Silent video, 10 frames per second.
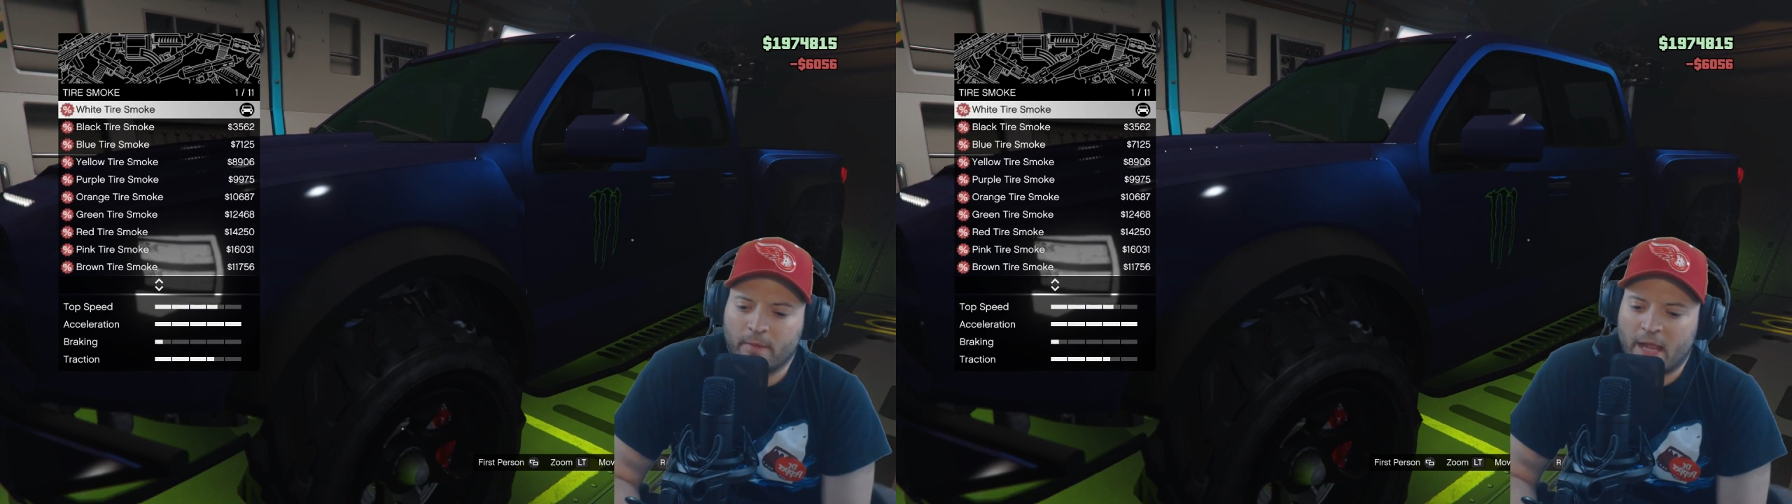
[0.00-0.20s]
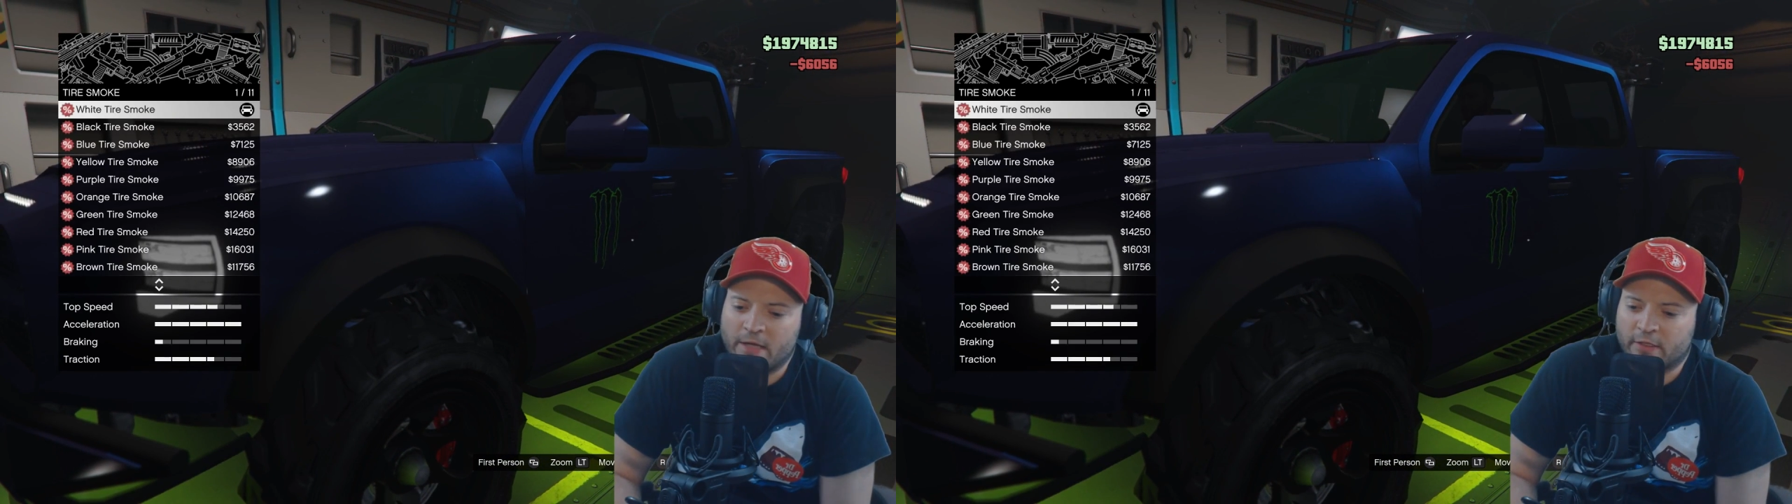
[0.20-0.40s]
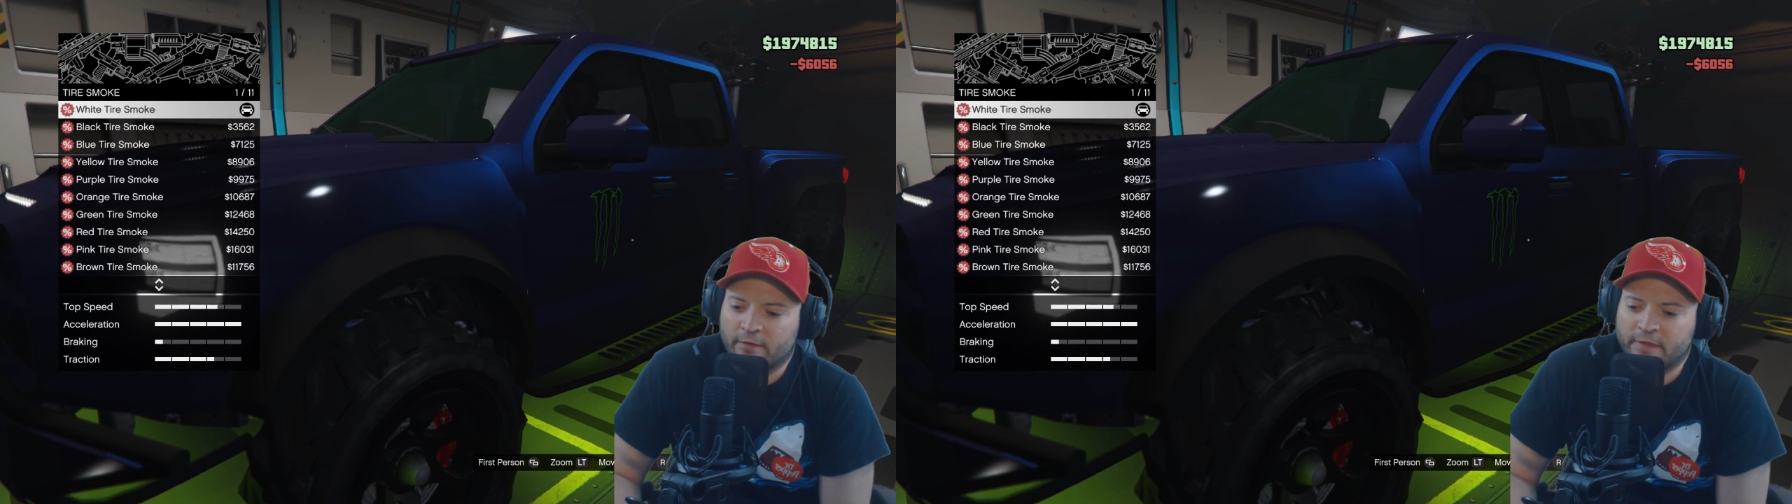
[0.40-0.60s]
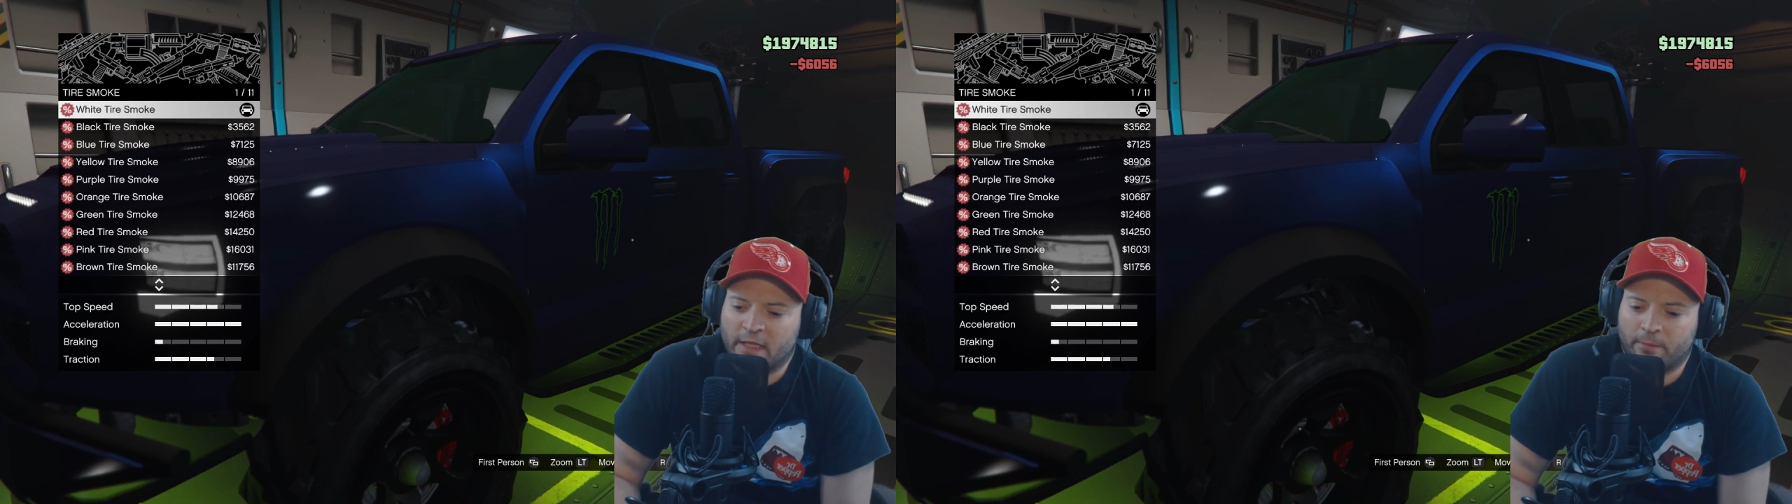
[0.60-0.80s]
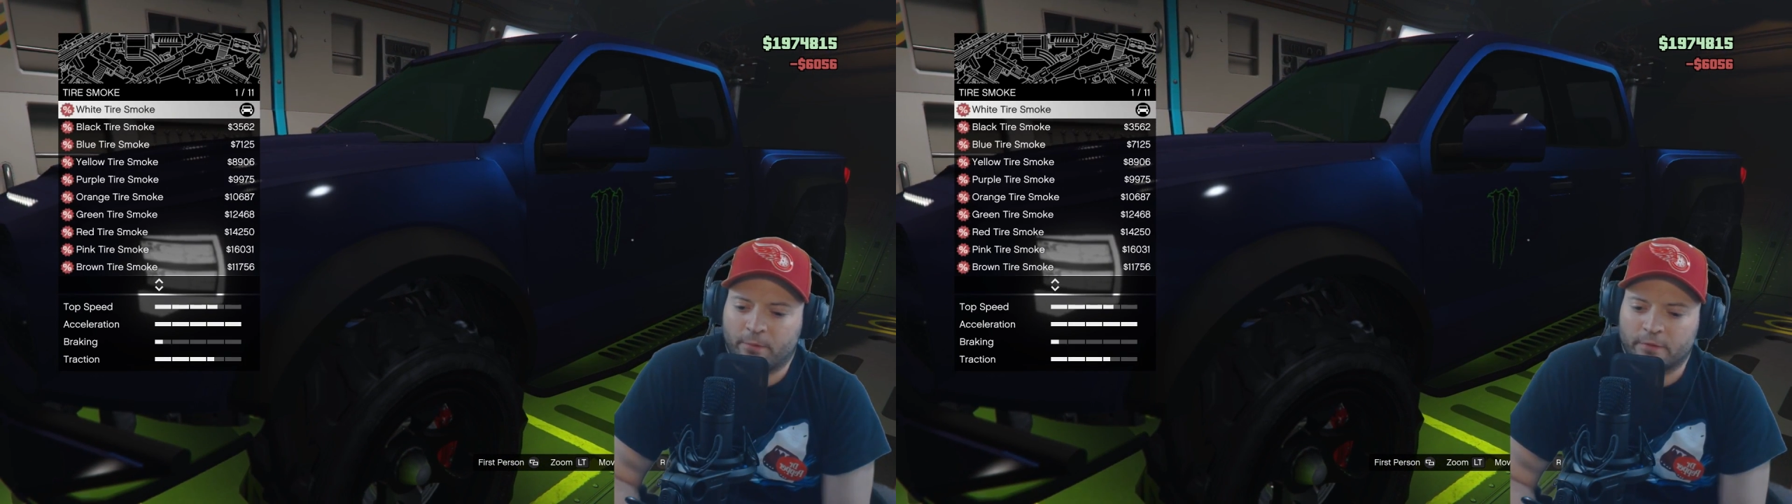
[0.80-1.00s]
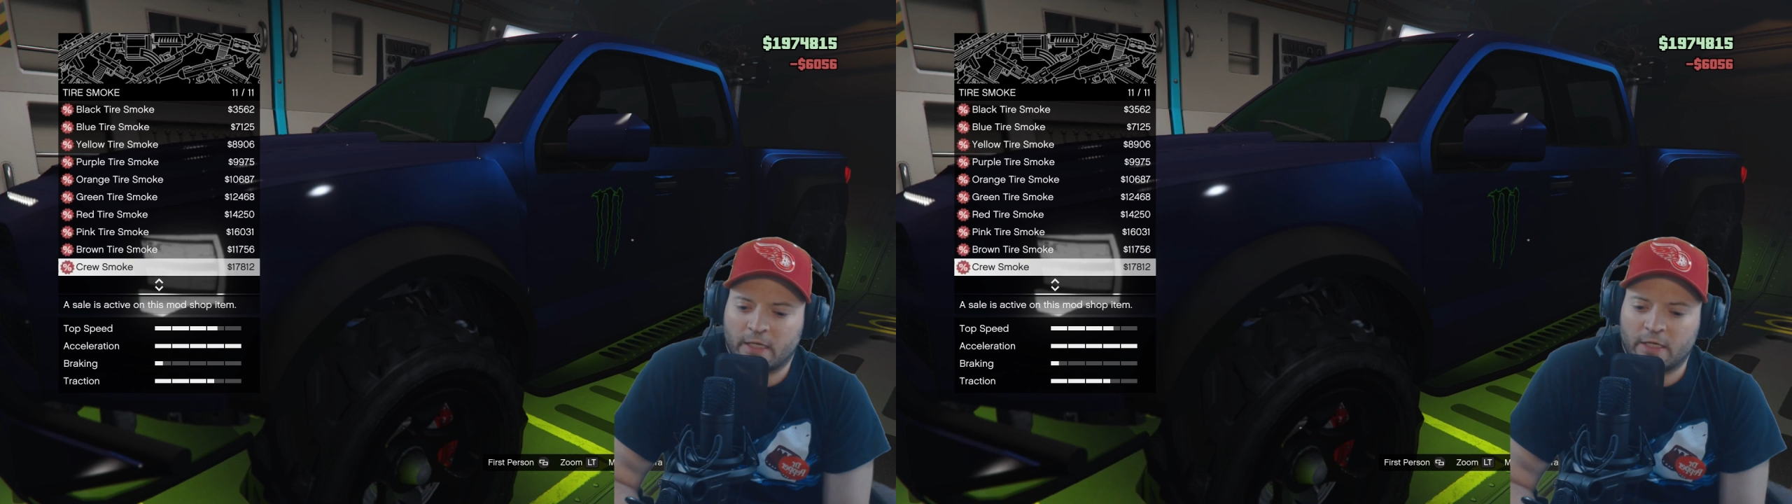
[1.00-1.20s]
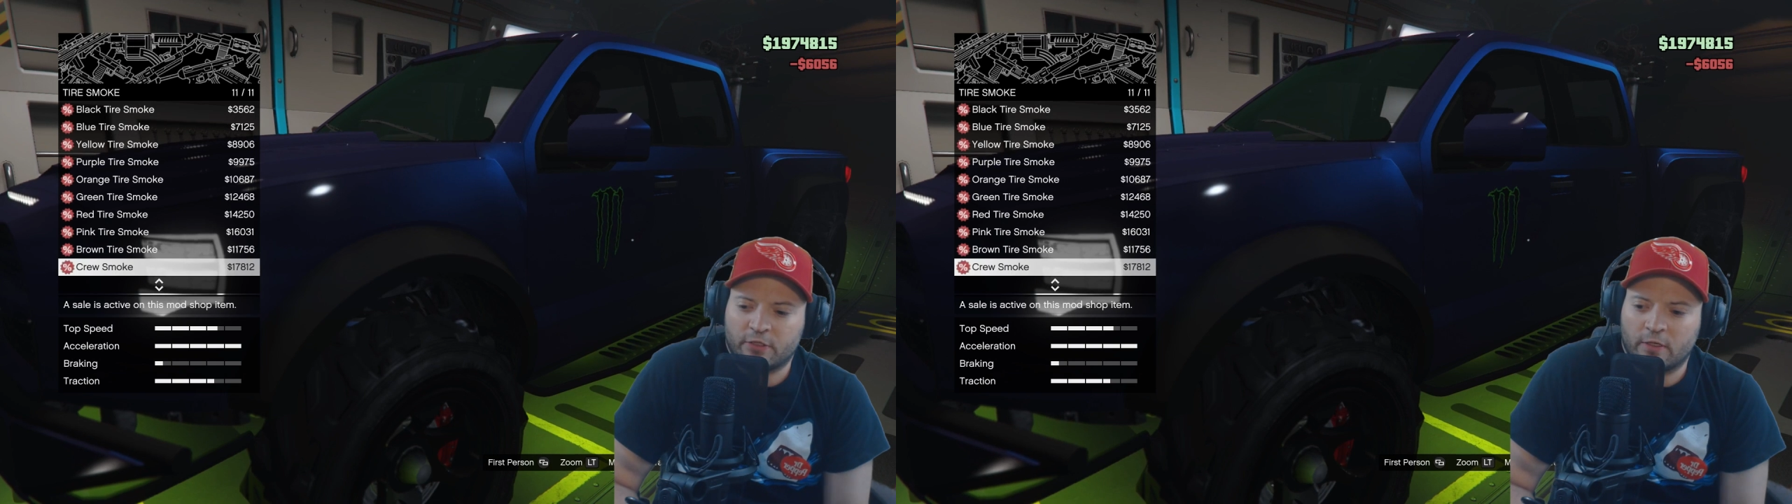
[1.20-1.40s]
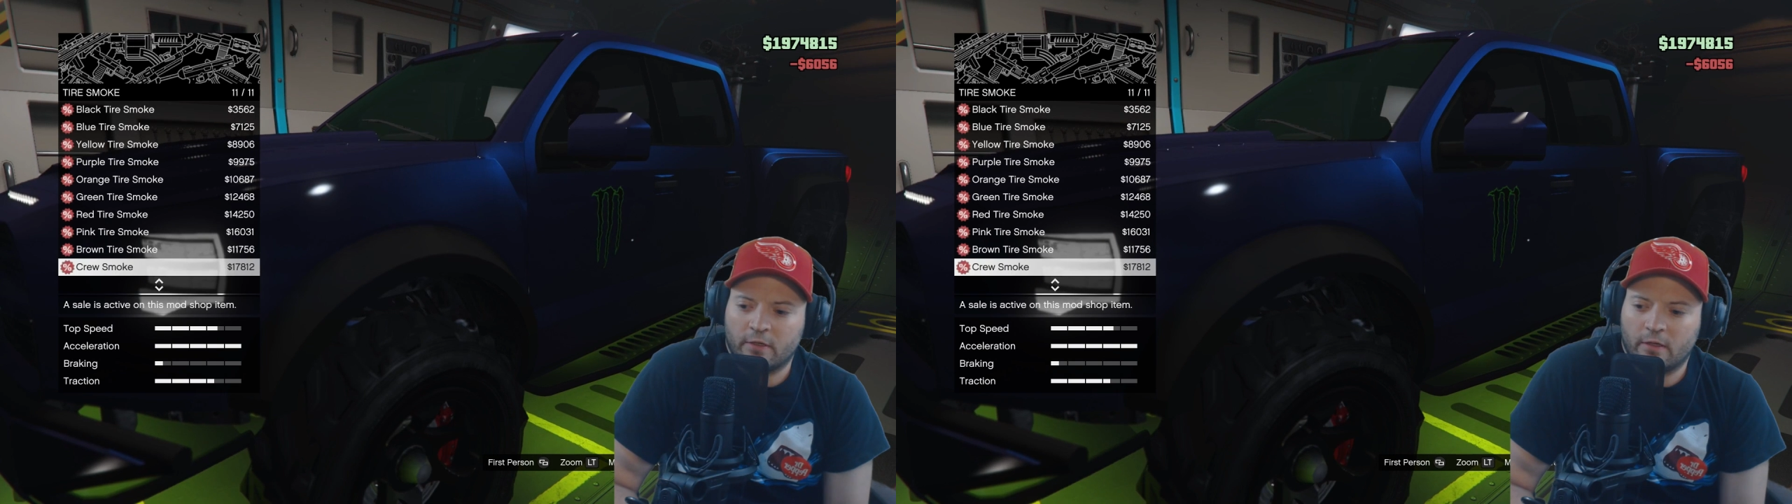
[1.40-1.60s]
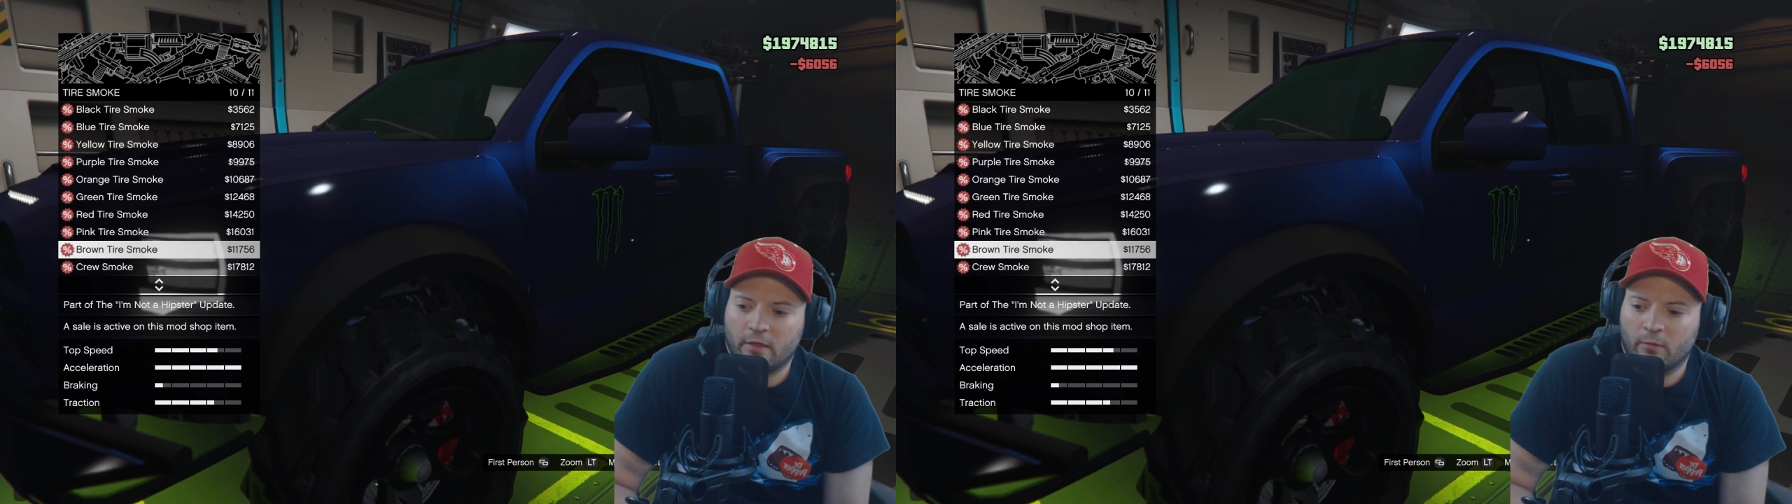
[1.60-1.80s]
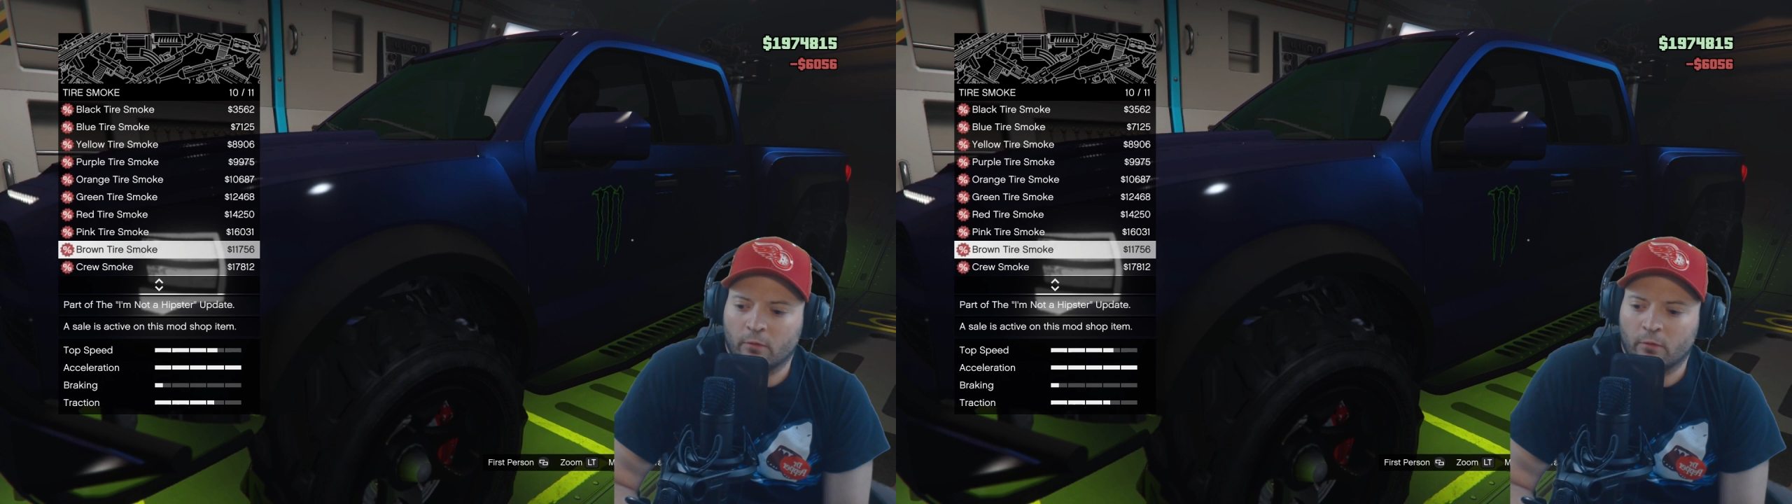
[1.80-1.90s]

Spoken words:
magic of teleportation,